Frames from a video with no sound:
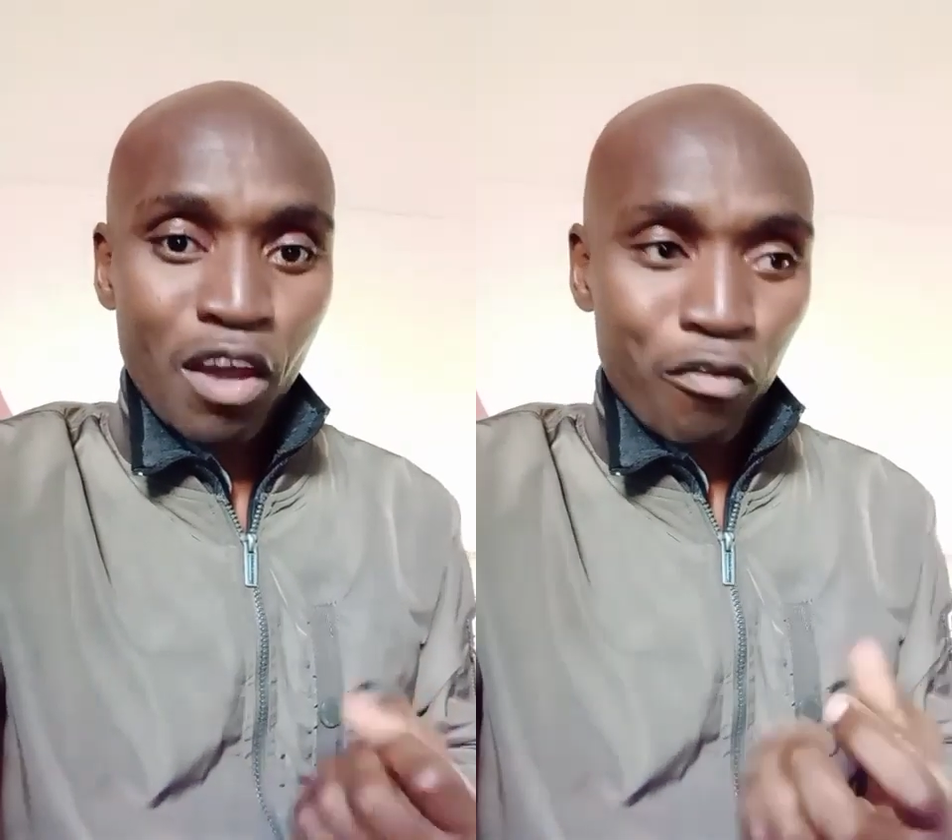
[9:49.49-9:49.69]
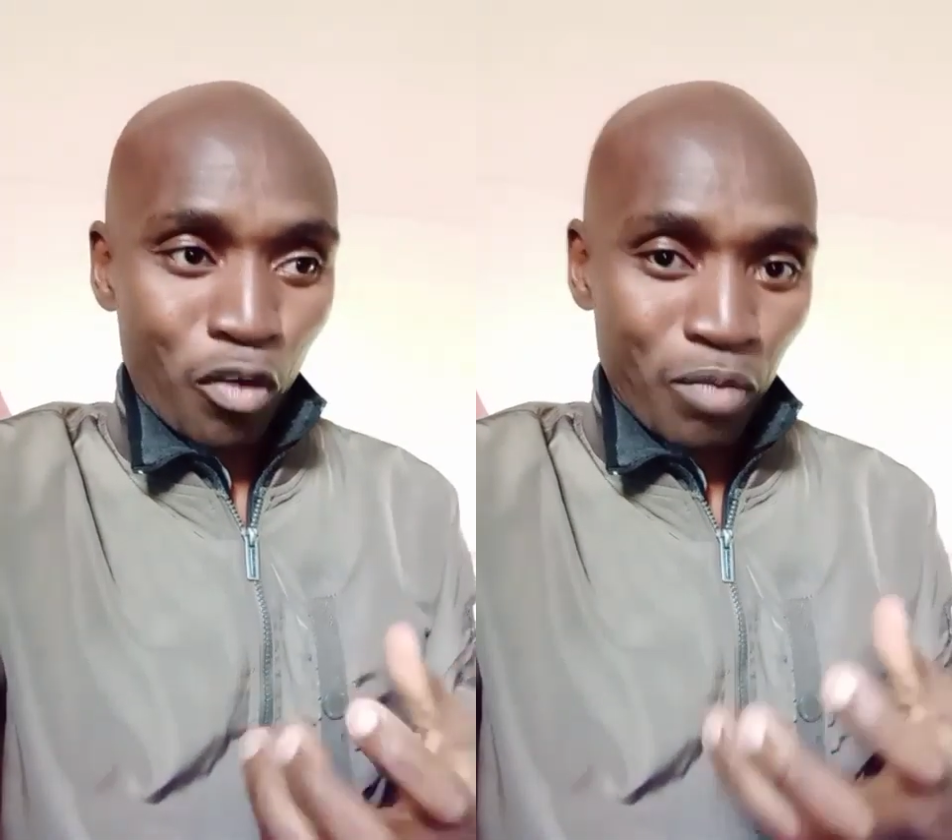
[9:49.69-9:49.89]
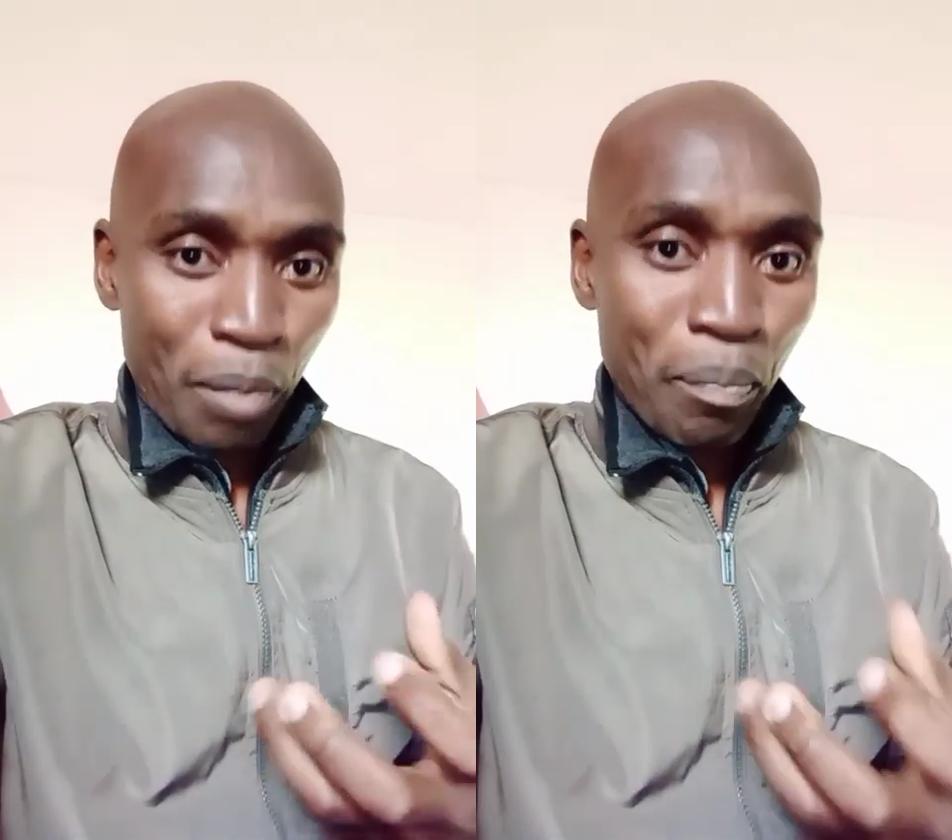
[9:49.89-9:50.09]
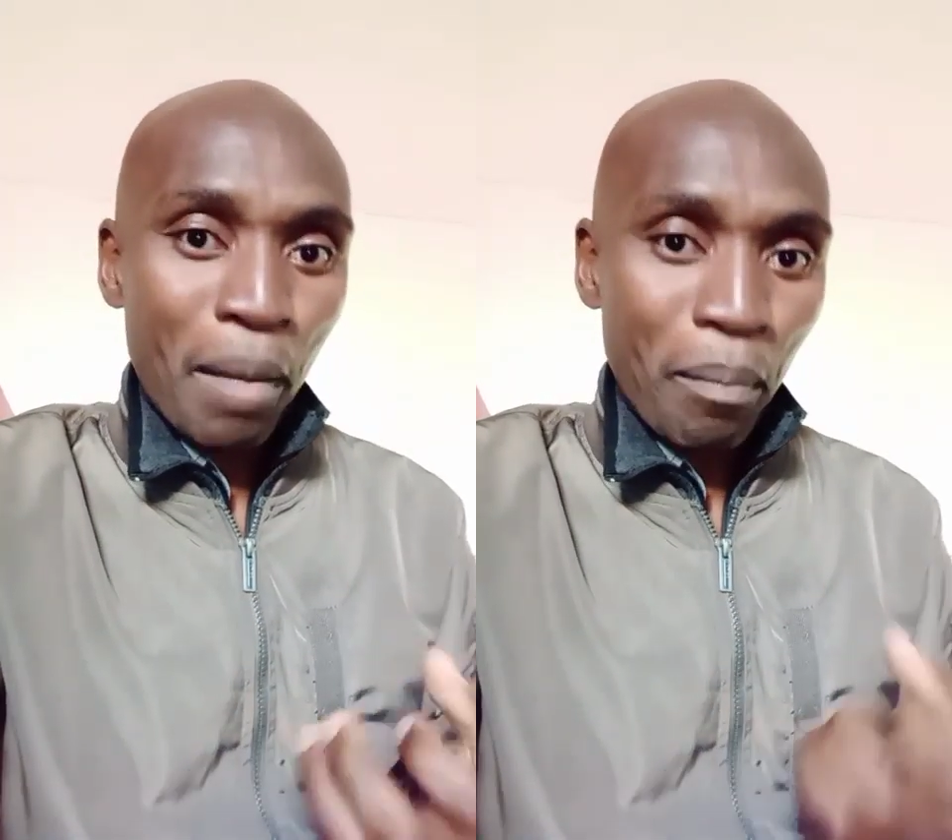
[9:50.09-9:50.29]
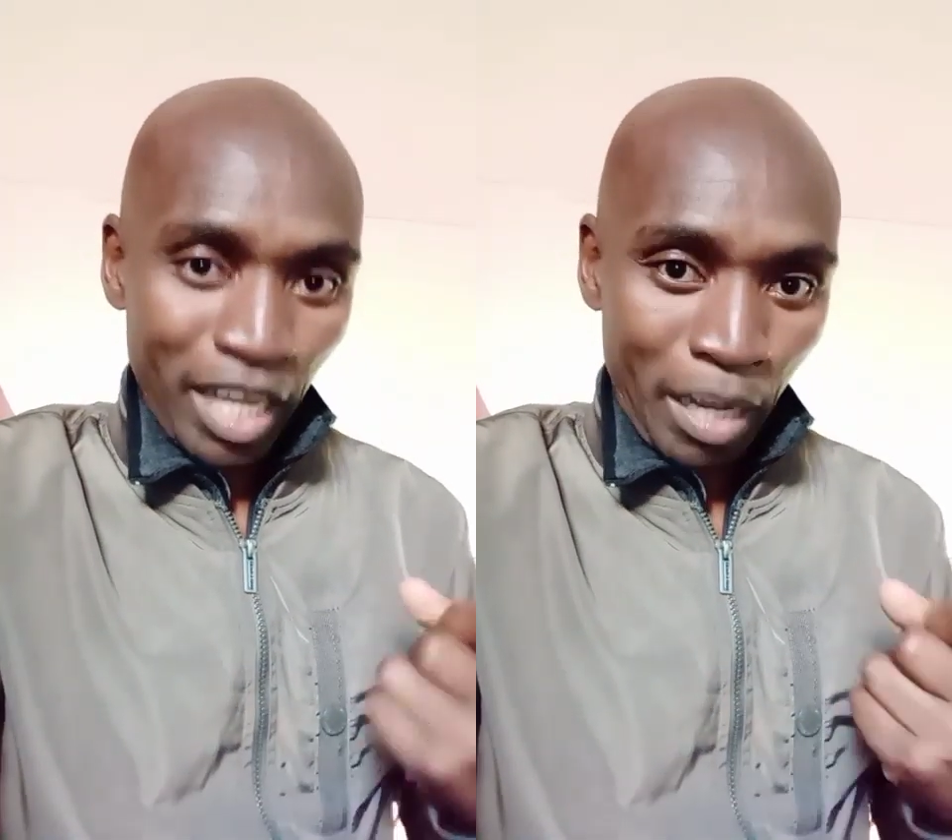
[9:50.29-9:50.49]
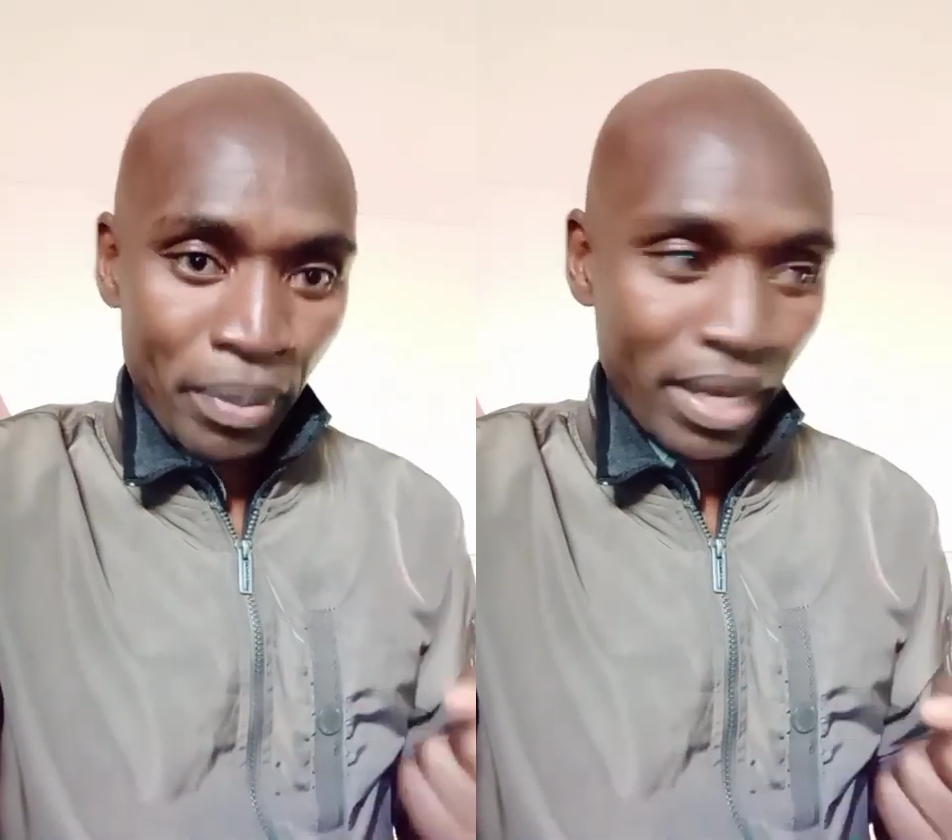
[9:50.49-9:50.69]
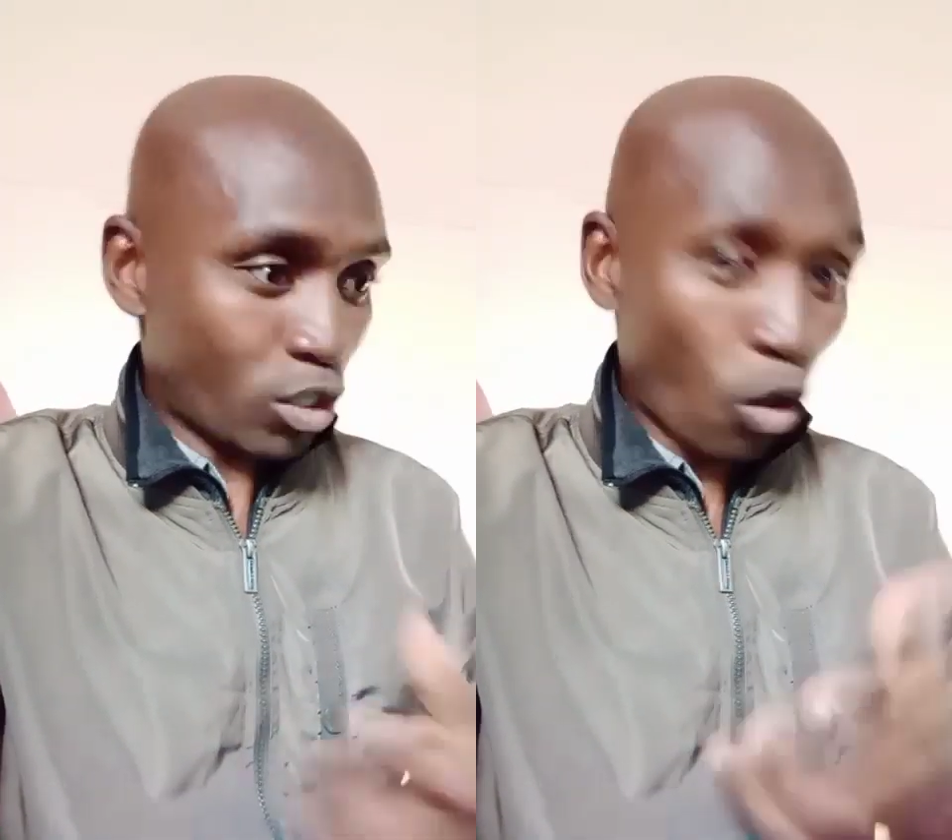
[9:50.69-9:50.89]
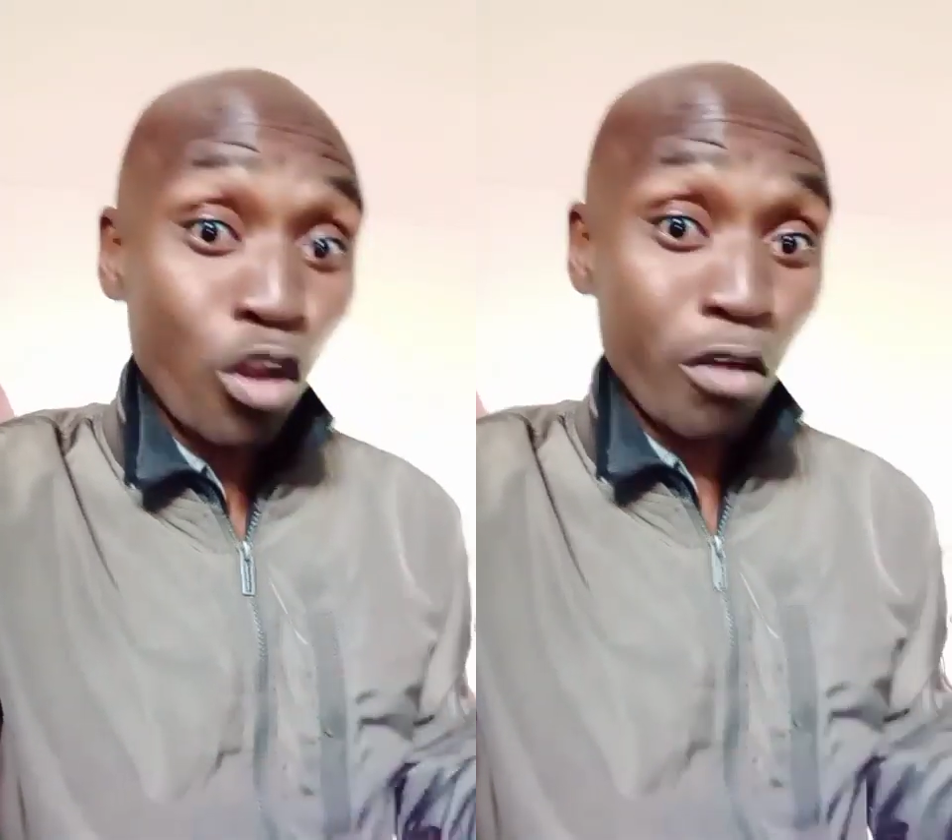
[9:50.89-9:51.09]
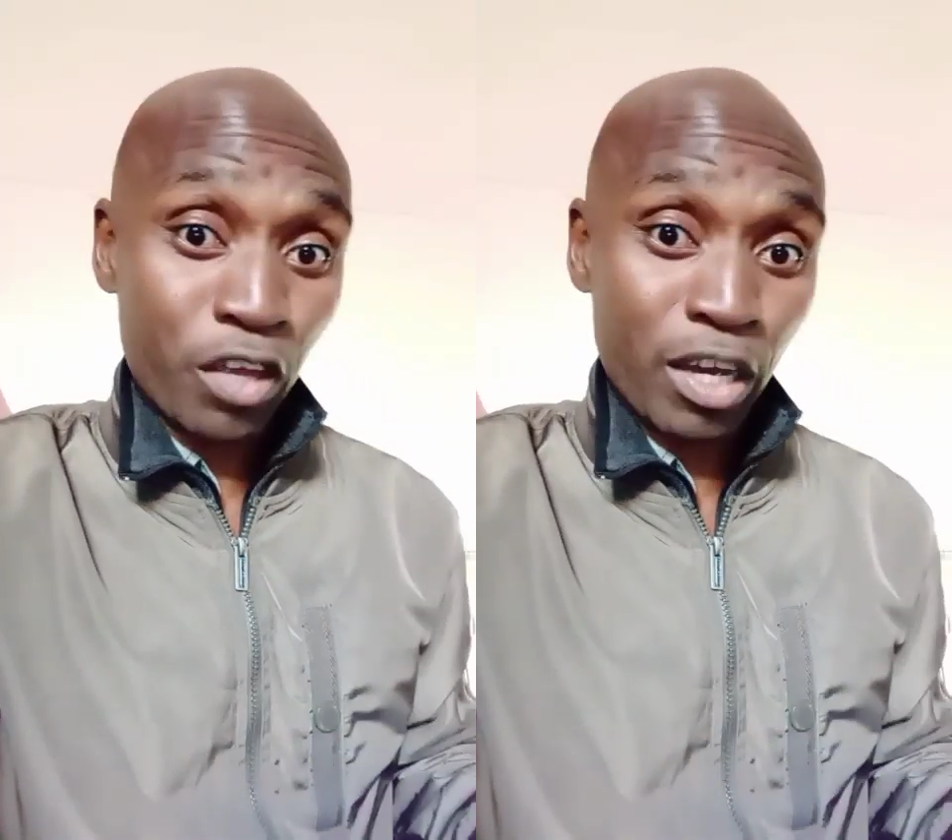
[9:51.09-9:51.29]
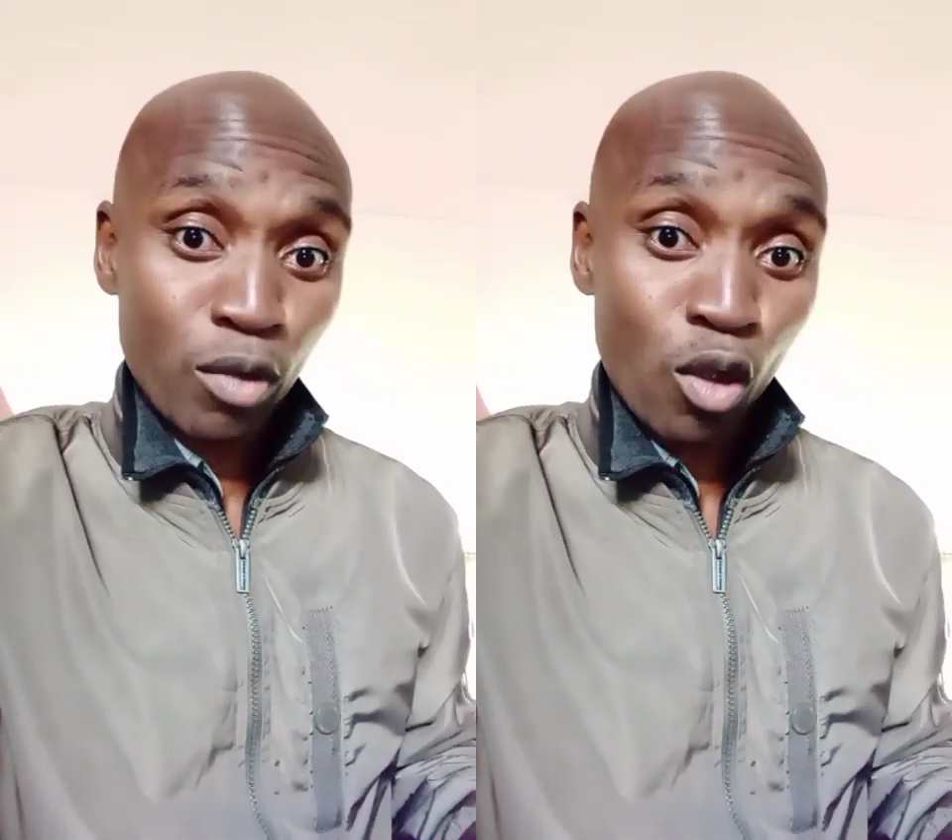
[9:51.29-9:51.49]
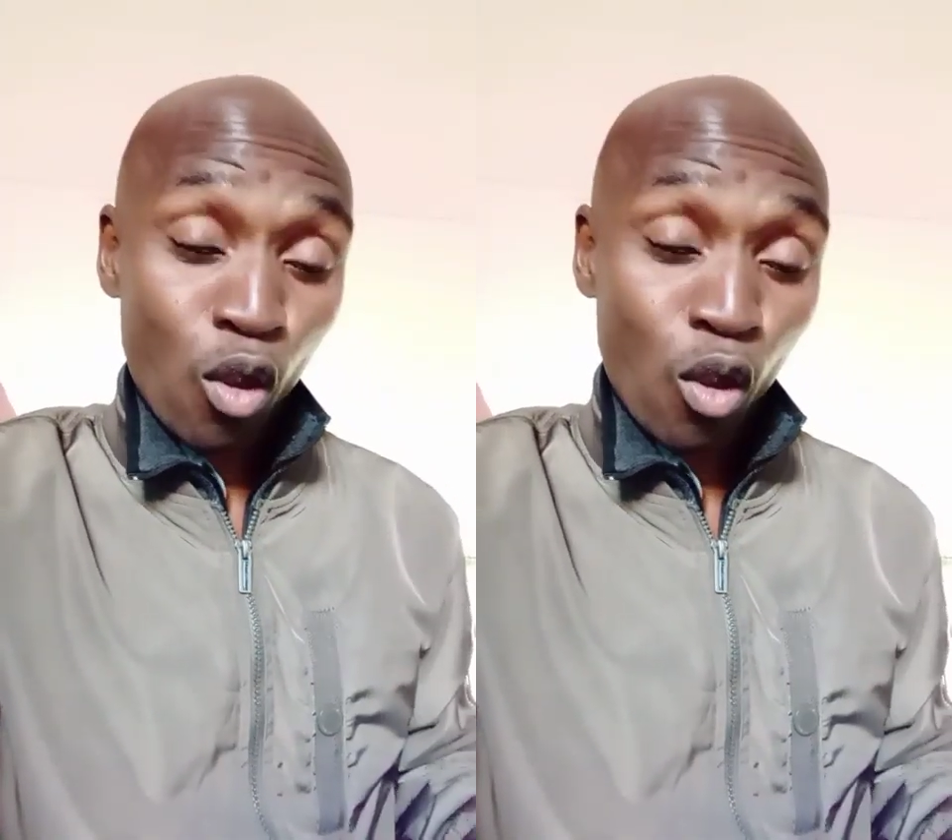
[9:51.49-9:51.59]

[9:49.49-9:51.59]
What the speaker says: from the public purse. All of them,